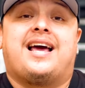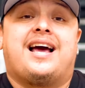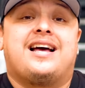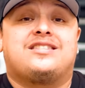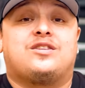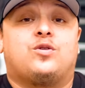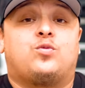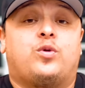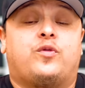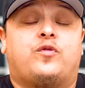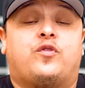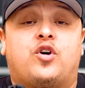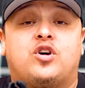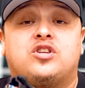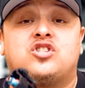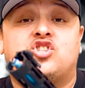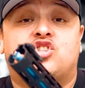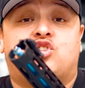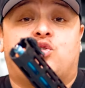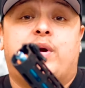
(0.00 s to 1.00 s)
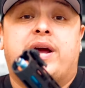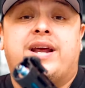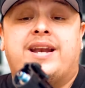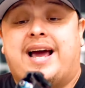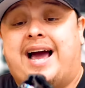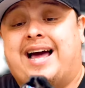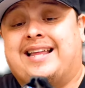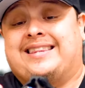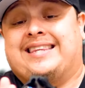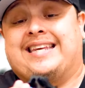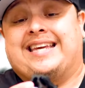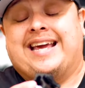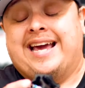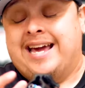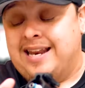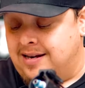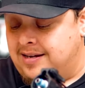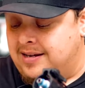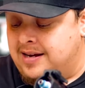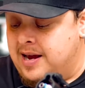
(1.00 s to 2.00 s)
has a reverse thread at the
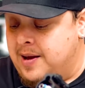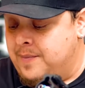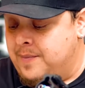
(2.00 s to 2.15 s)
end,